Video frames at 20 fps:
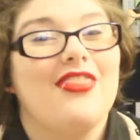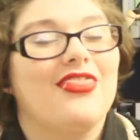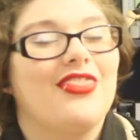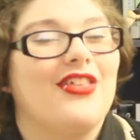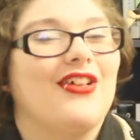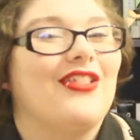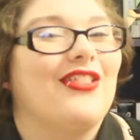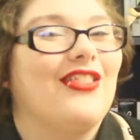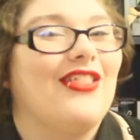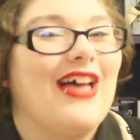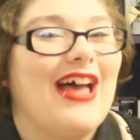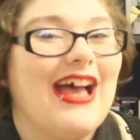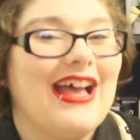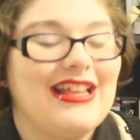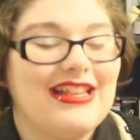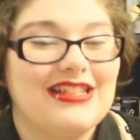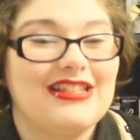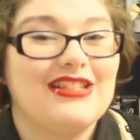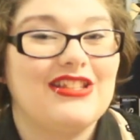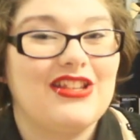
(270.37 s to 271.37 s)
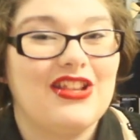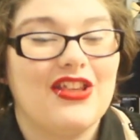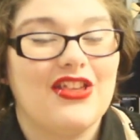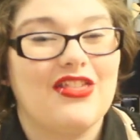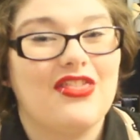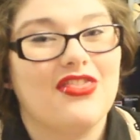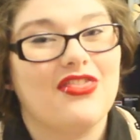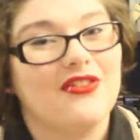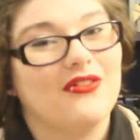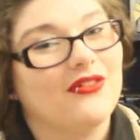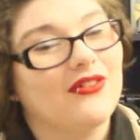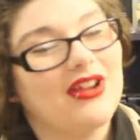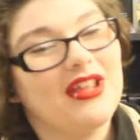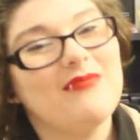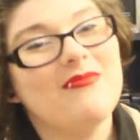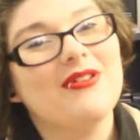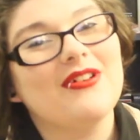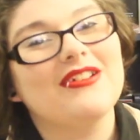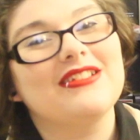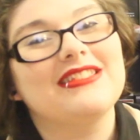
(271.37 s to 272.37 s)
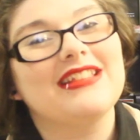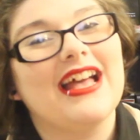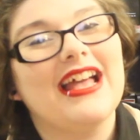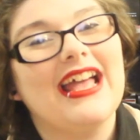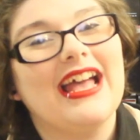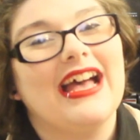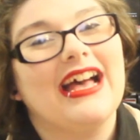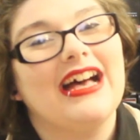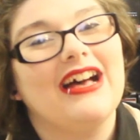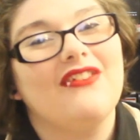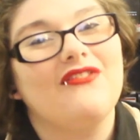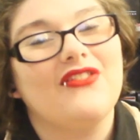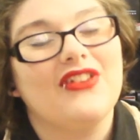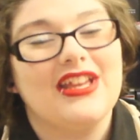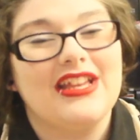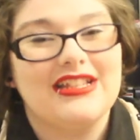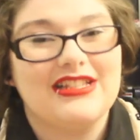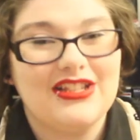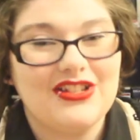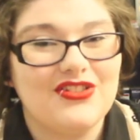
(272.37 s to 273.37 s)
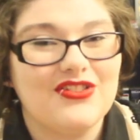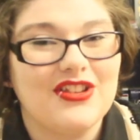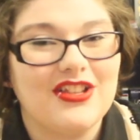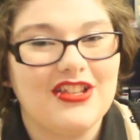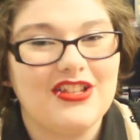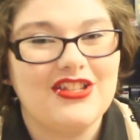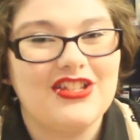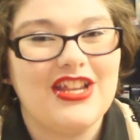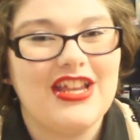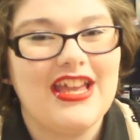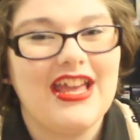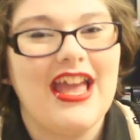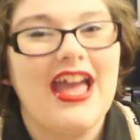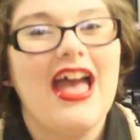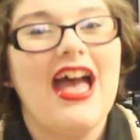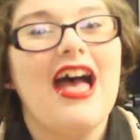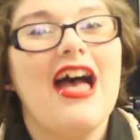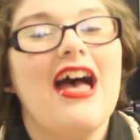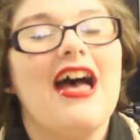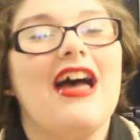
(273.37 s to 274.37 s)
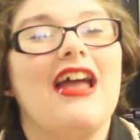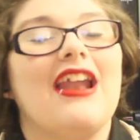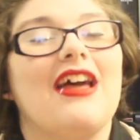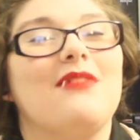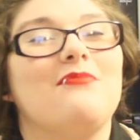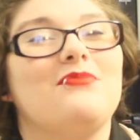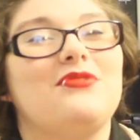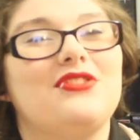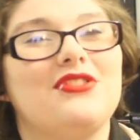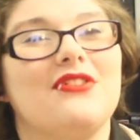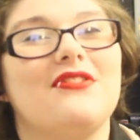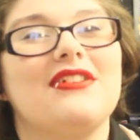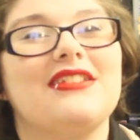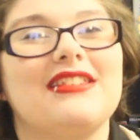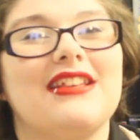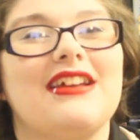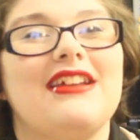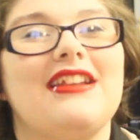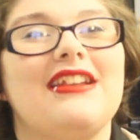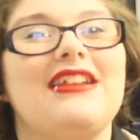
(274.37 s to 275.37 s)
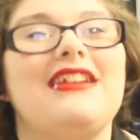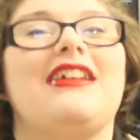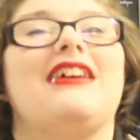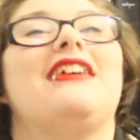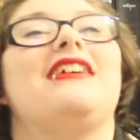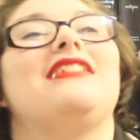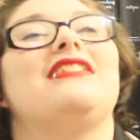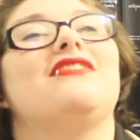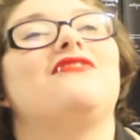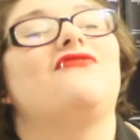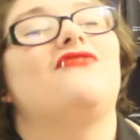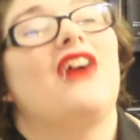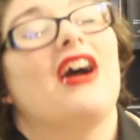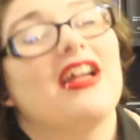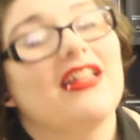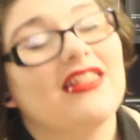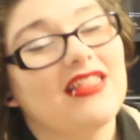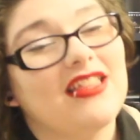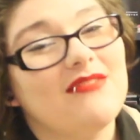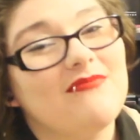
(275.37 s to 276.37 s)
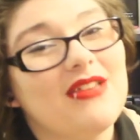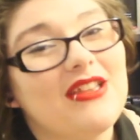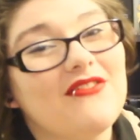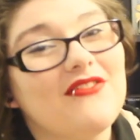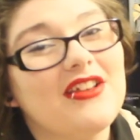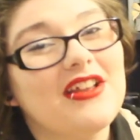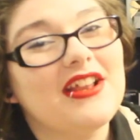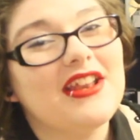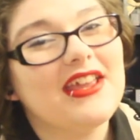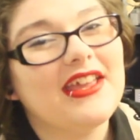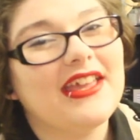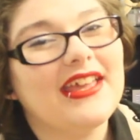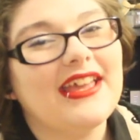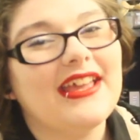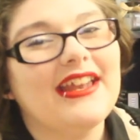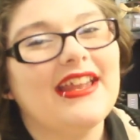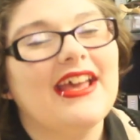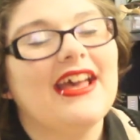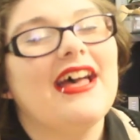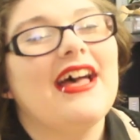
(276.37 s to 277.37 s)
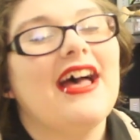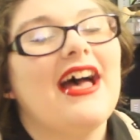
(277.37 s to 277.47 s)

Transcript: The last three books I have is a trilogy. I'm so excited to finally be reading it.